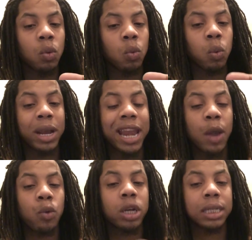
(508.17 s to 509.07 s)
when they
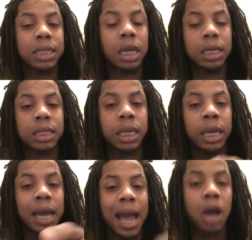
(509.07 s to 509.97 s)
were
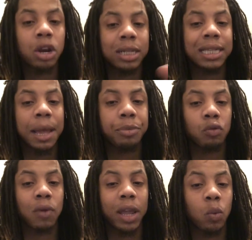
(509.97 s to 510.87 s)
discussing how to stop the
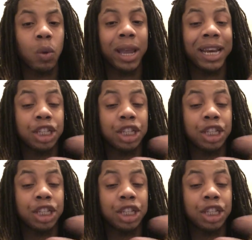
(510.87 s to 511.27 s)
right wing,